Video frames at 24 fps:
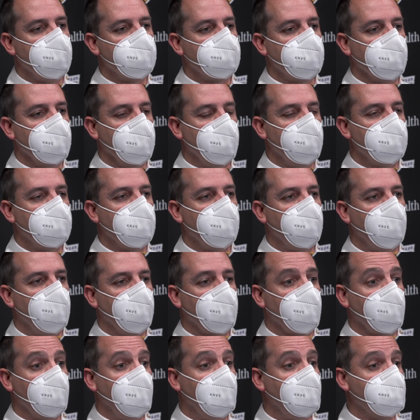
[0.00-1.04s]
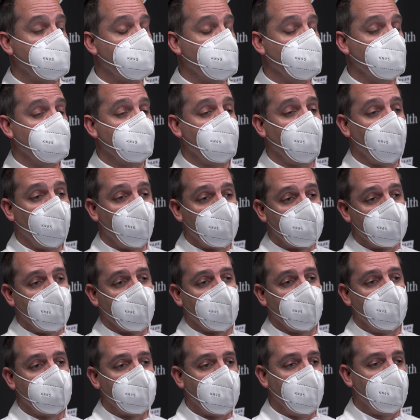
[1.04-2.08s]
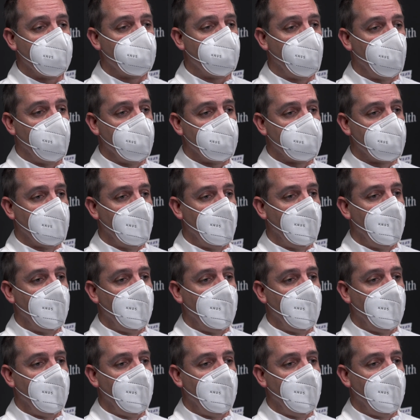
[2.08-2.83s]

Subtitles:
is to limit them on the glass. So 0 second chance points.